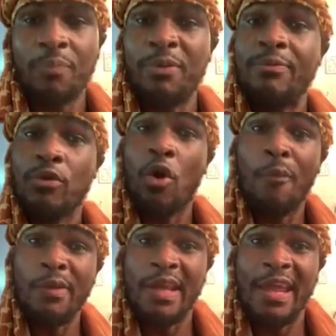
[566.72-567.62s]
Some people
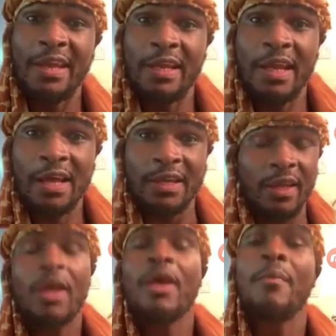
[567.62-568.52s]
call me the
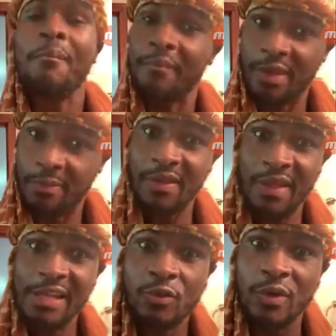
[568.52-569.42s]
Anunnaki.
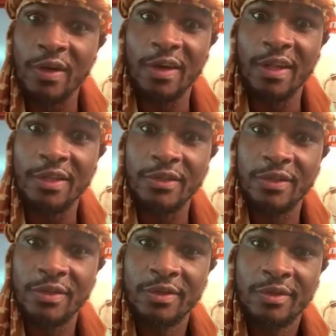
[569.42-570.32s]
Maybe that's what it
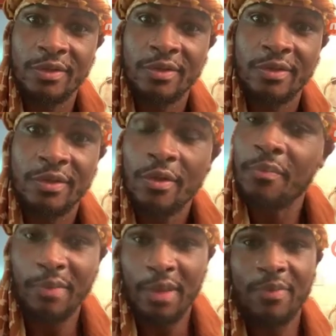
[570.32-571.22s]
is.
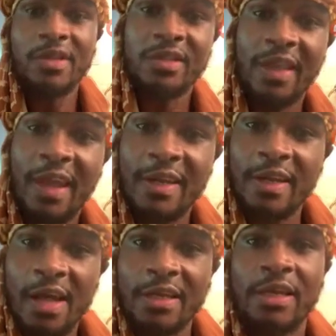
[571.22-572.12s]
Maybe it's the
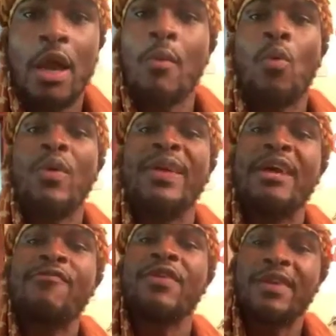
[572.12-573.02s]
Anunnaki.
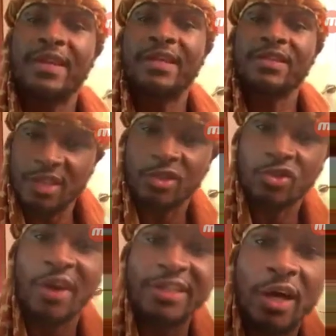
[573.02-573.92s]
Whatever it is
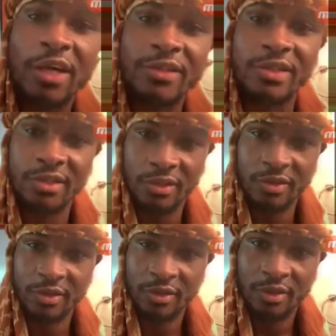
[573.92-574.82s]
Christ
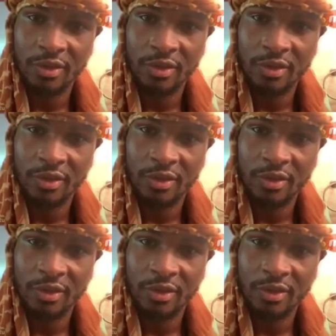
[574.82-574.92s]
consciousness.